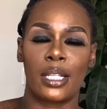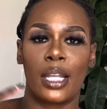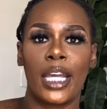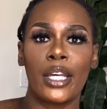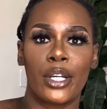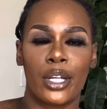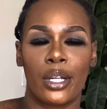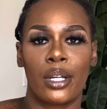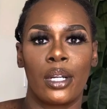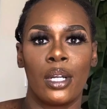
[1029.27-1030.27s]

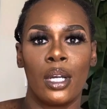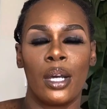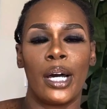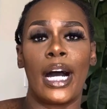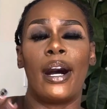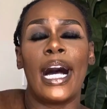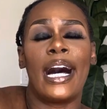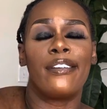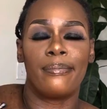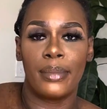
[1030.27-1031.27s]
later I'll
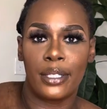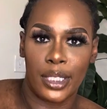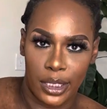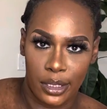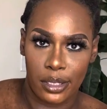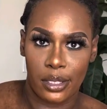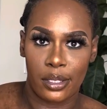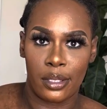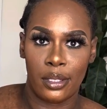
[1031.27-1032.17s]
have millions